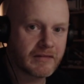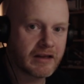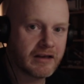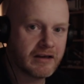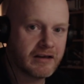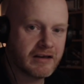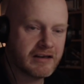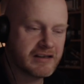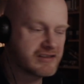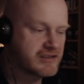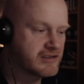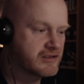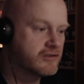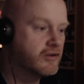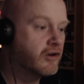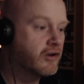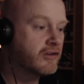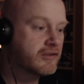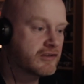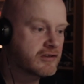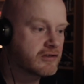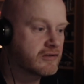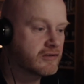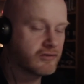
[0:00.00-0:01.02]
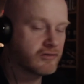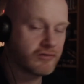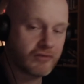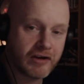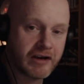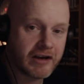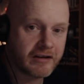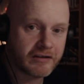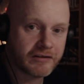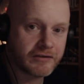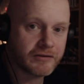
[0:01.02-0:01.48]
It's not the
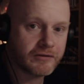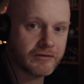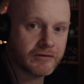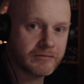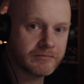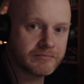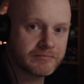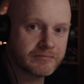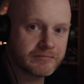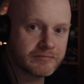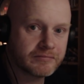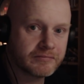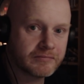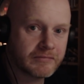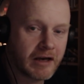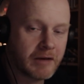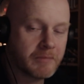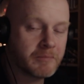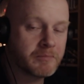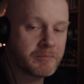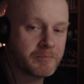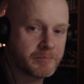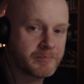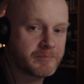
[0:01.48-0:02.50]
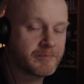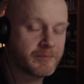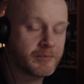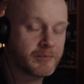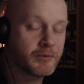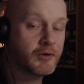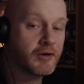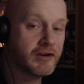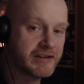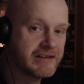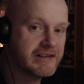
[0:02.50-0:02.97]
rake though. I'm
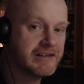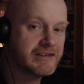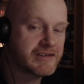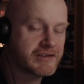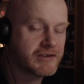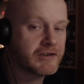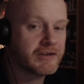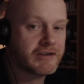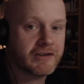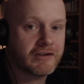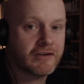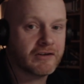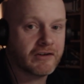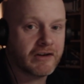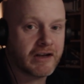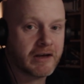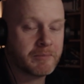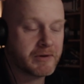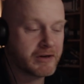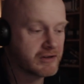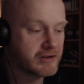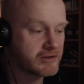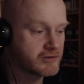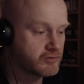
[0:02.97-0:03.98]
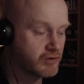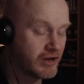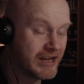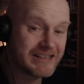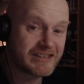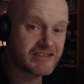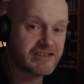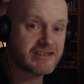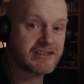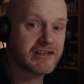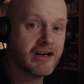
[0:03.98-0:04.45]
pretty certain on that because
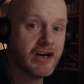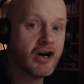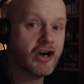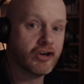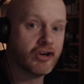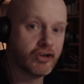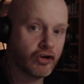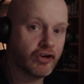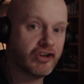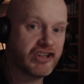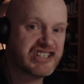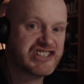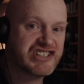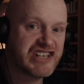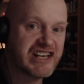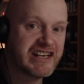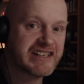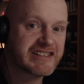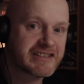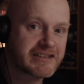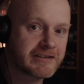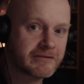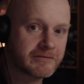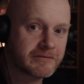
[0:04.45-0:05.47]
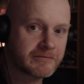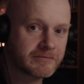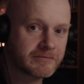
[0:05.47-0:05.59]
rakes don't exist.